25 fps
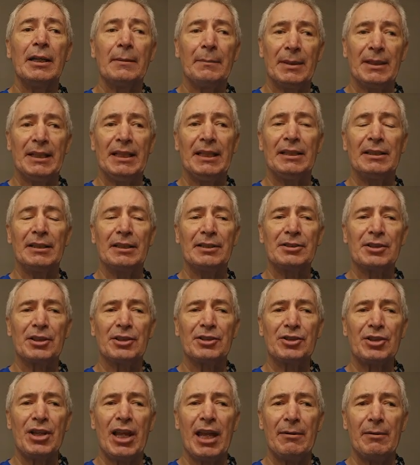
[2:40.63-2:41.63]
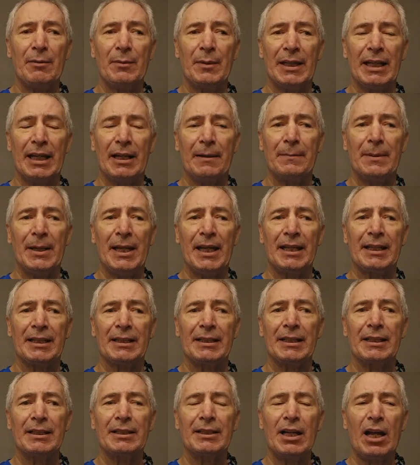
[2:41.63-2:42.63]
But needless to say, when we got back
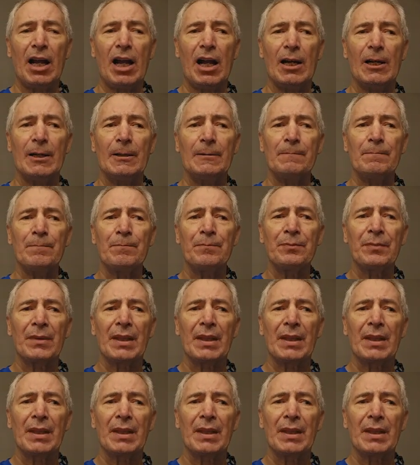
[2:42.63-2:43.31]
in the car,